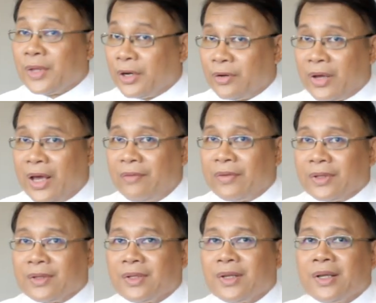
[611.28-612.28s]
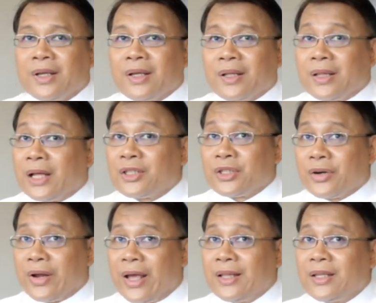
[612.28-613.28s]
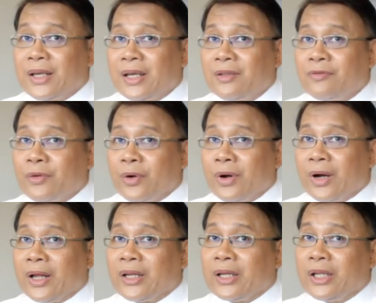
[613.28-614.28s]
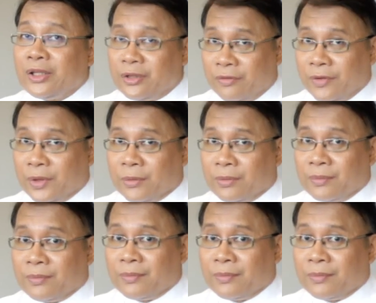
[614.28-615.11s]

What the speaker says: There you have it. That's our etiquette for an interview.